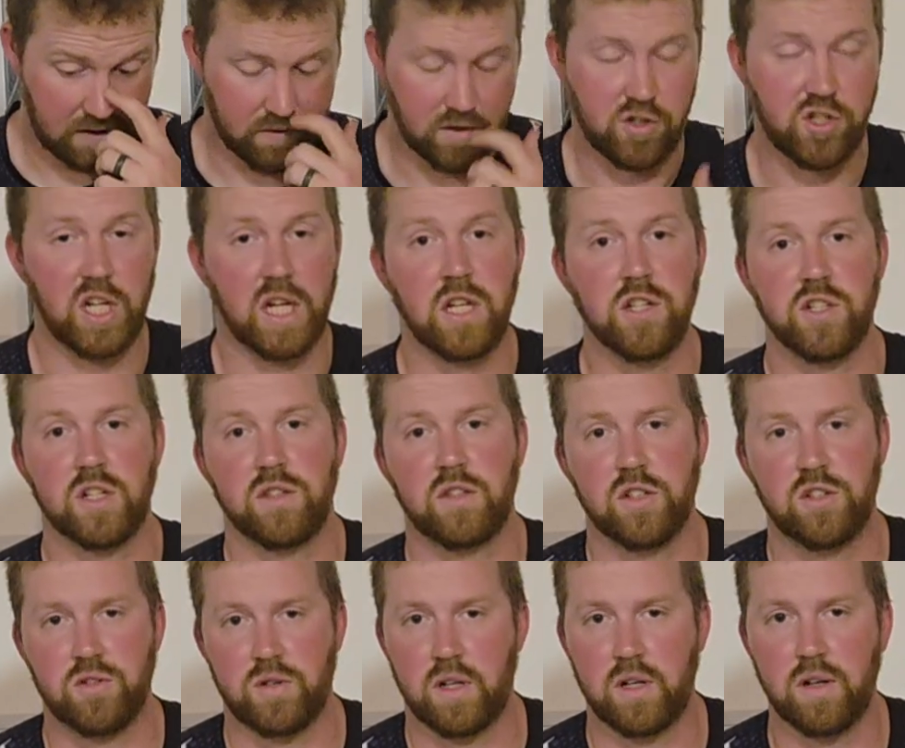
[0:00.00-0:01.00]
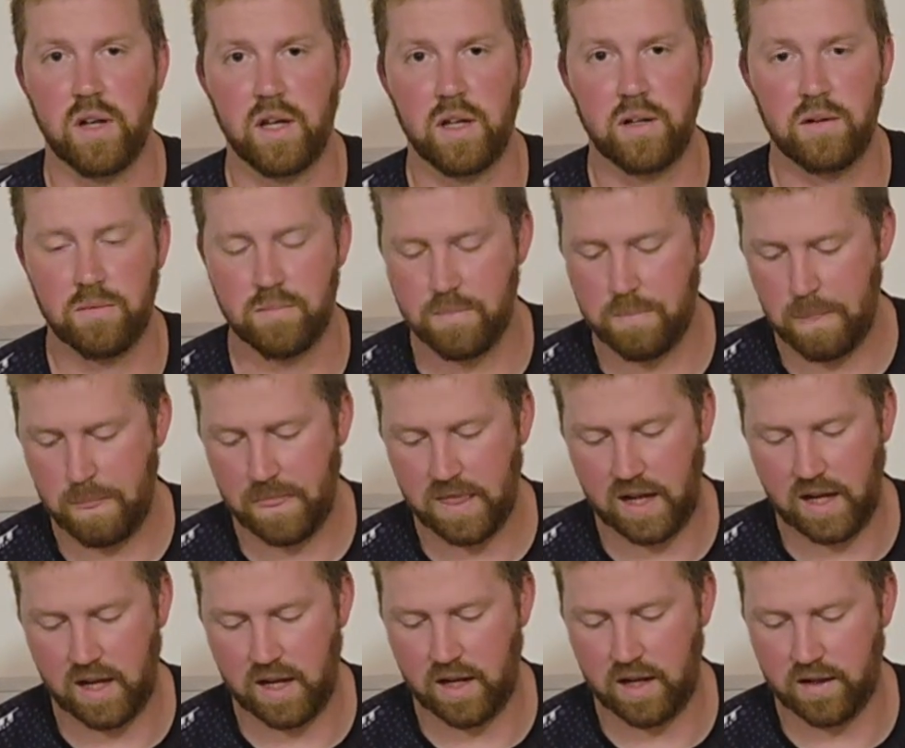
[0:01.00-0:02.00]
if you change at the trailhead
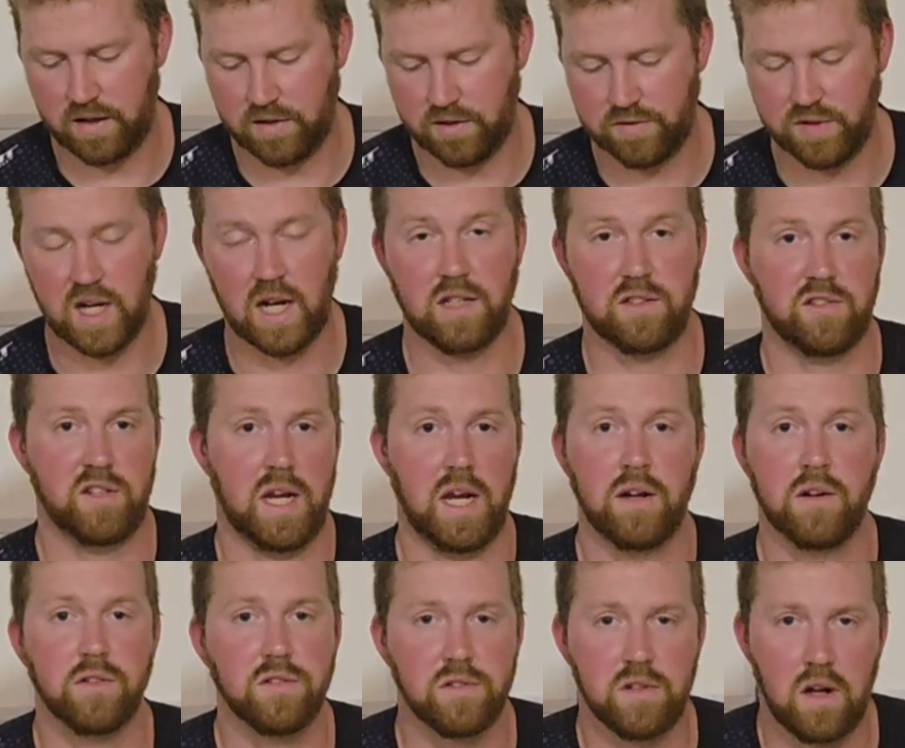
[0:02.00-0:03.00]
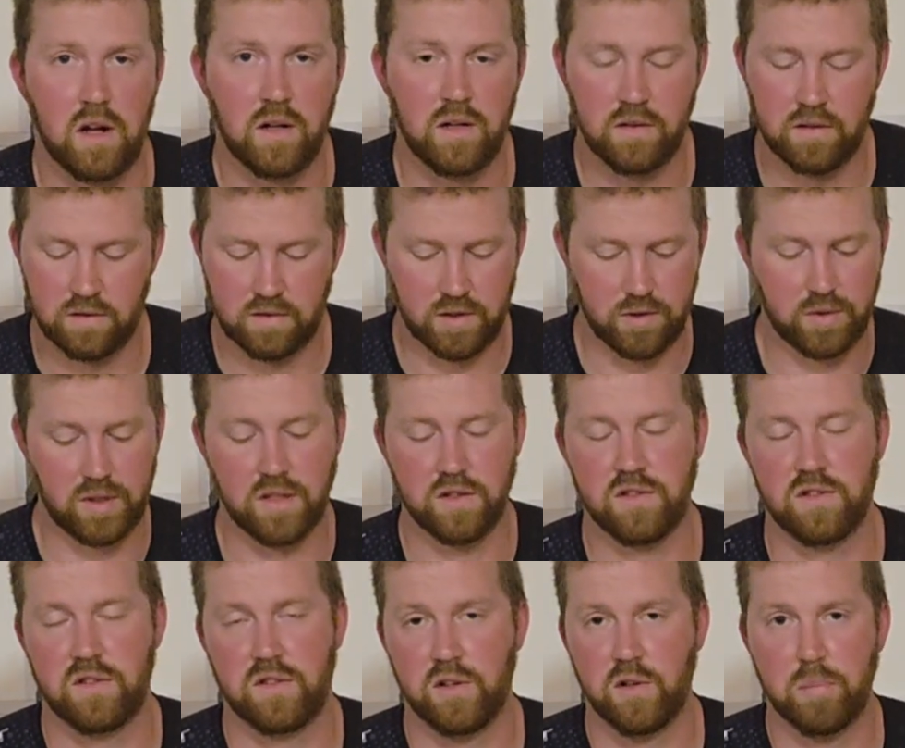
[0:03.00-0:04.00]
and you've got sandals on, you can
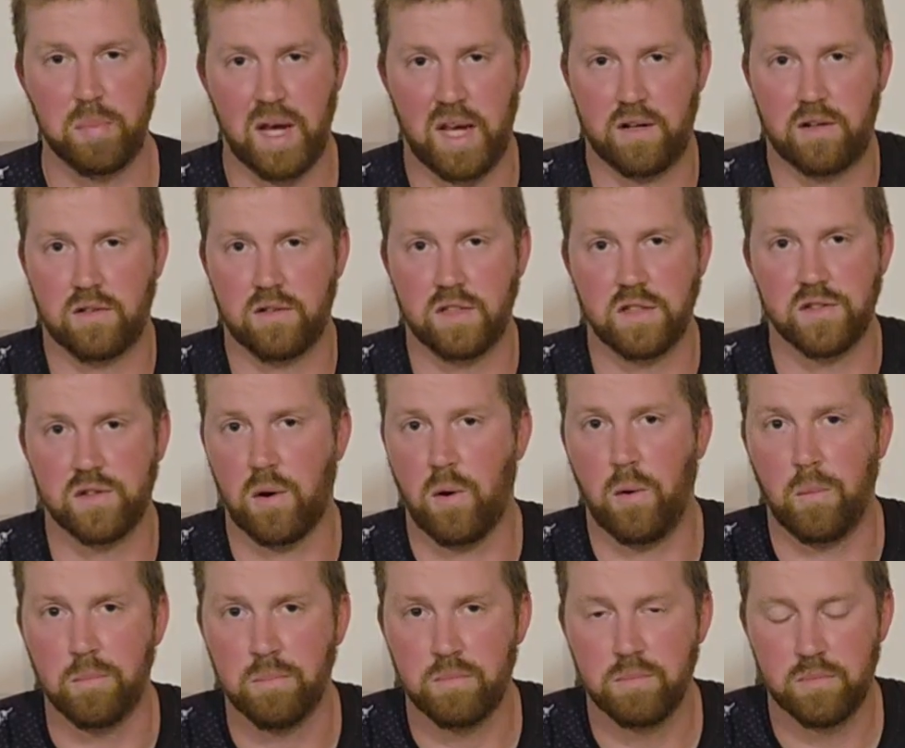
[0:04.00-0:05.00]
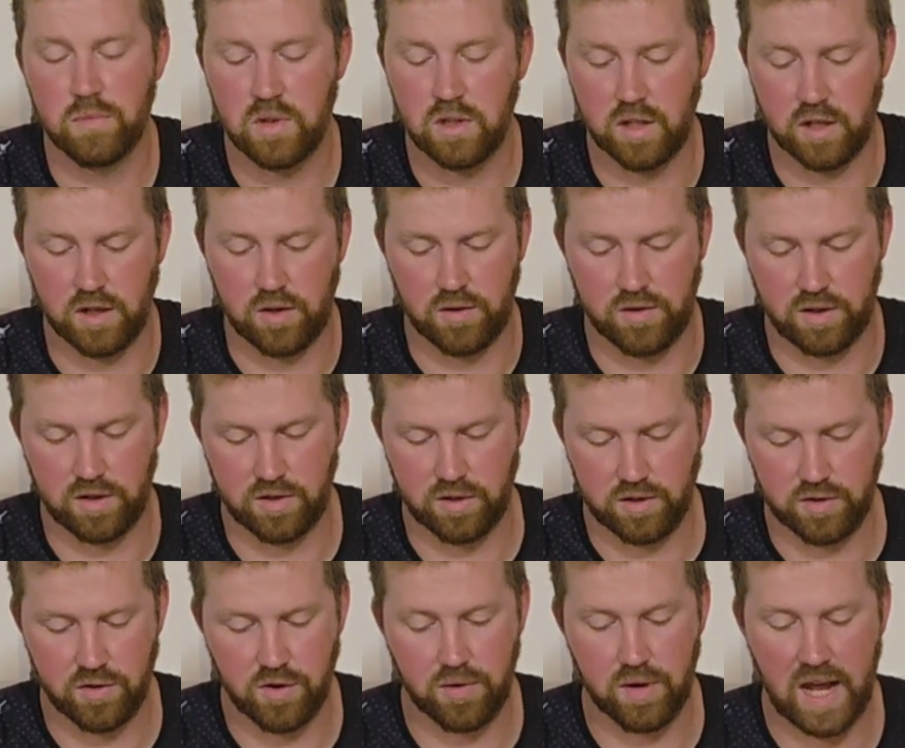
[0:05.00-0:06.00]
still pedal these home. You know,
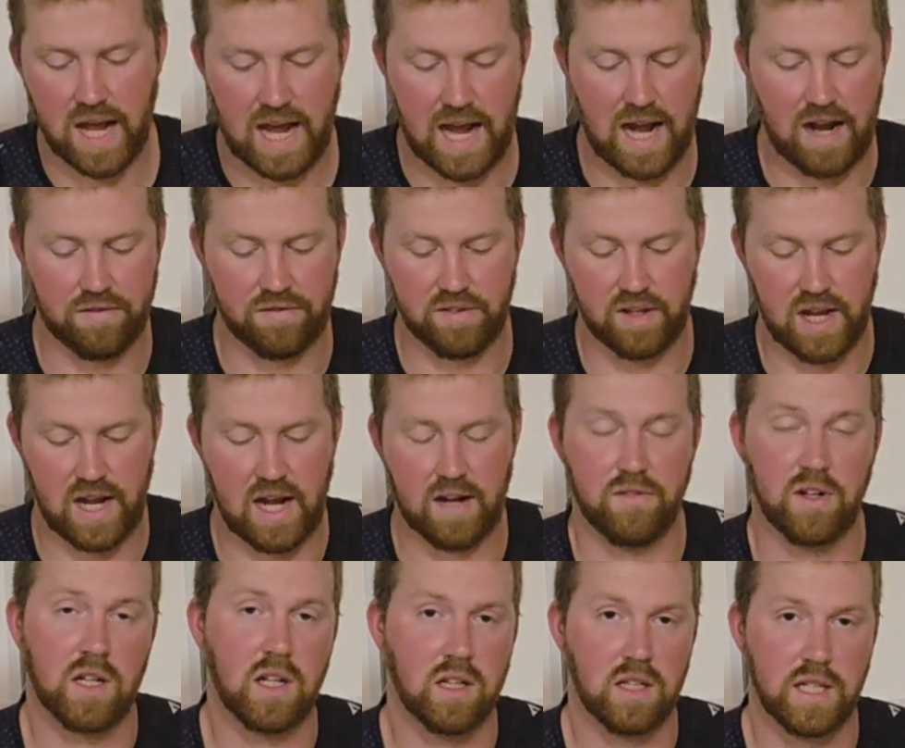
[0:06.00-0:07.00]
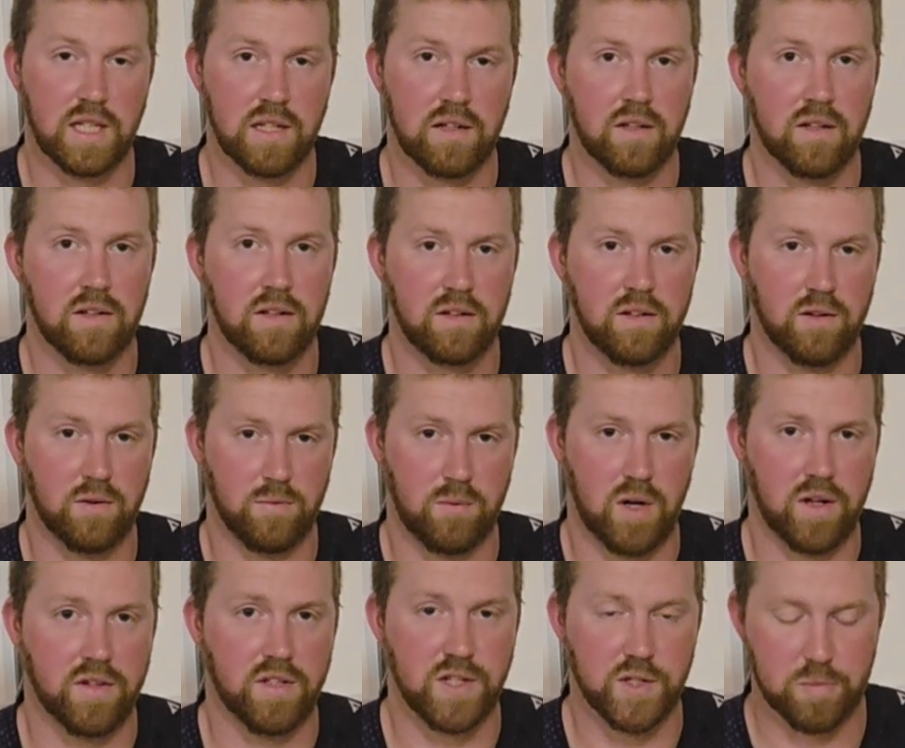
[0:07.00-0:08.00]
you don't have to have a cleat to
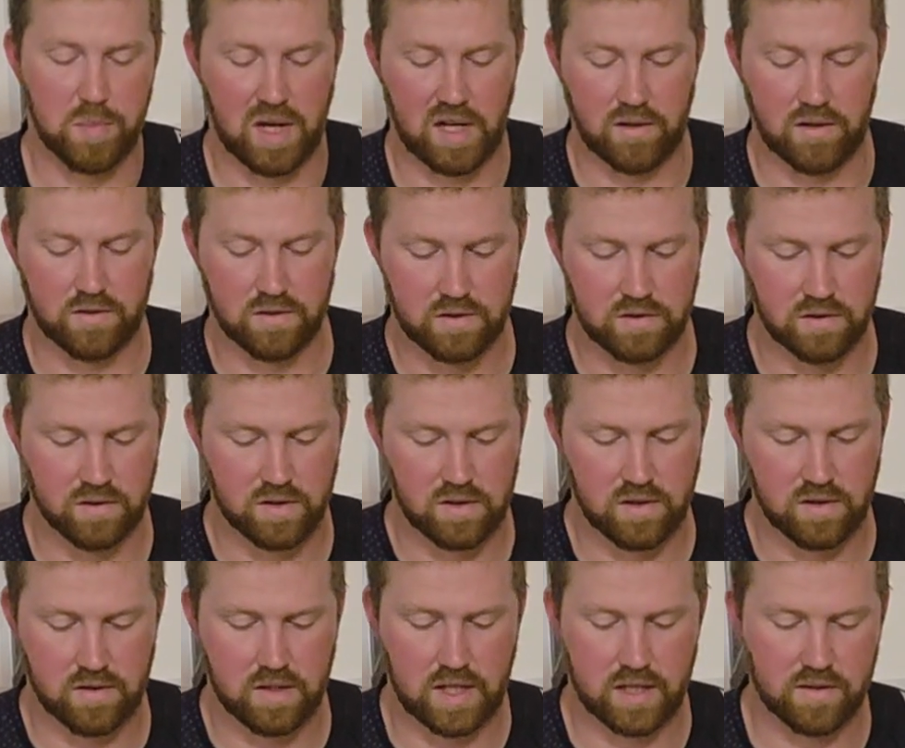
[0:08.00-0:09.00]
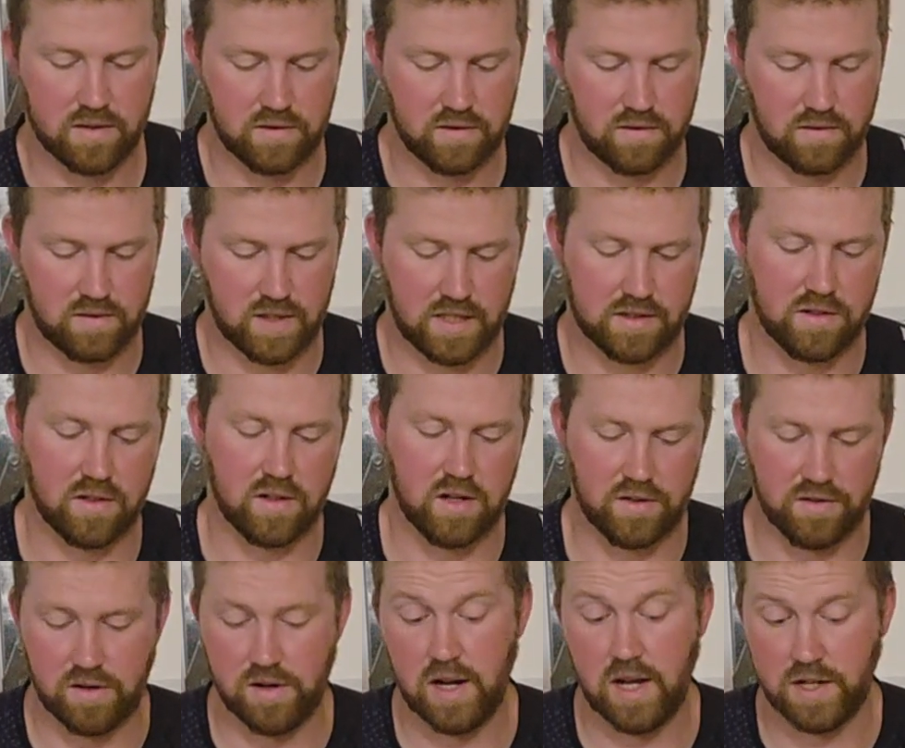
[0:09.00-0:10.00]
run these pedals. That's
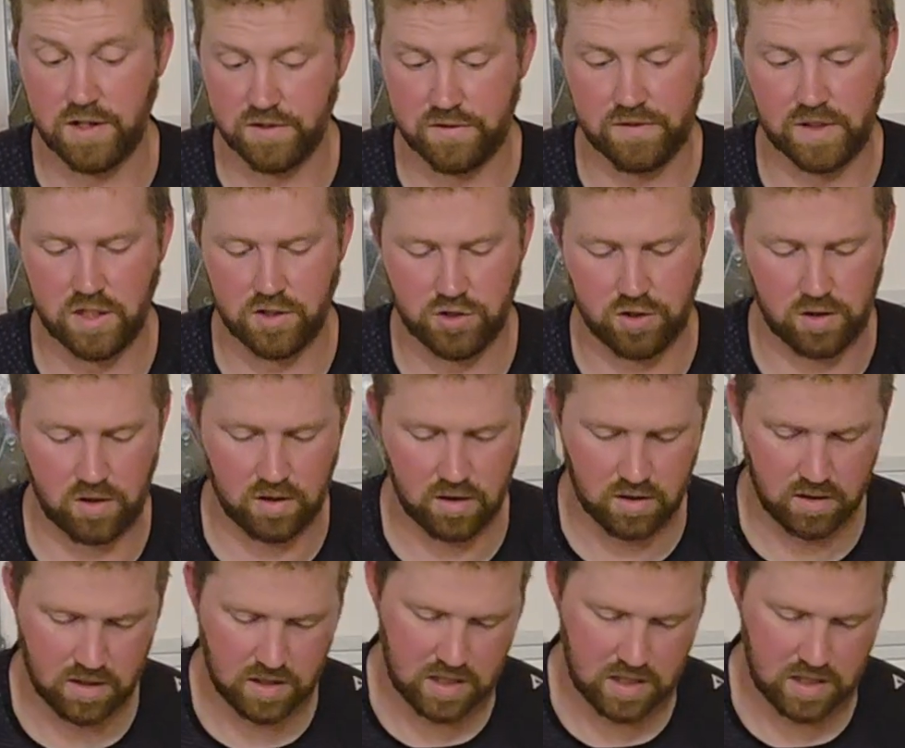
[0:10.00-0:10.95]
another nice feature.